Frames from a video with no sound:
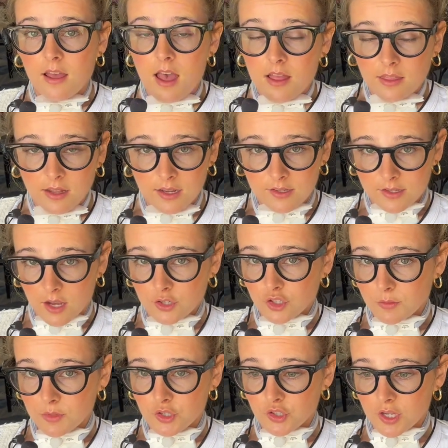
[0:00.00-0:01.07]
Then a suction
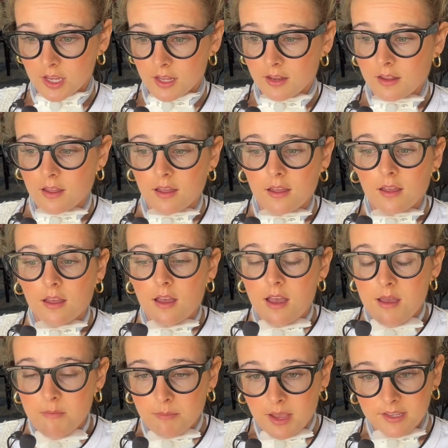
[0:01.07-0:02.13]
machine
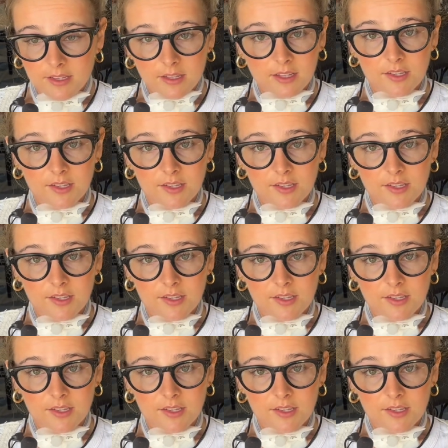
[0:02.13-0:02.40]
basically